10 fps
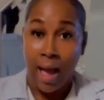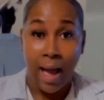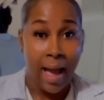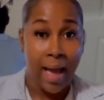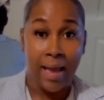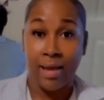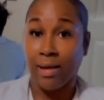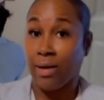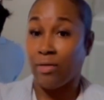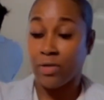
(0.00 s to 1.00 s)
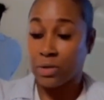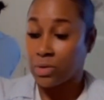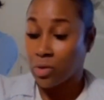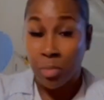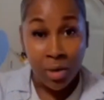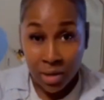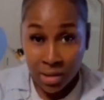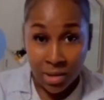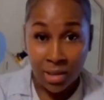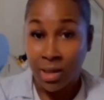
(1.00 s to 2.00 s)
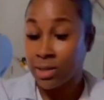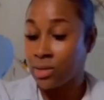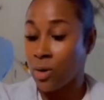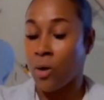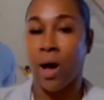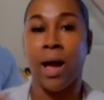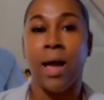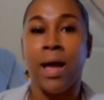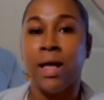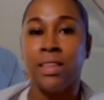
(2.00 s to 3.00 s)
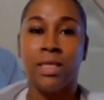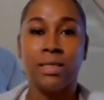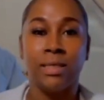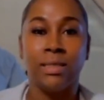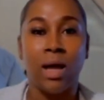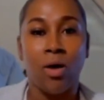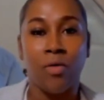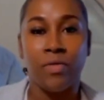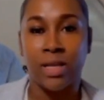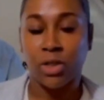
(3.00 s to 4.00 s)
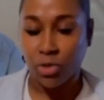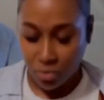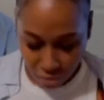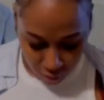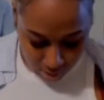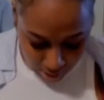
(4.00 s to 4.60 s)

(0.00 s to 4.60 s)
I love it so much. So this is the outfit I choose.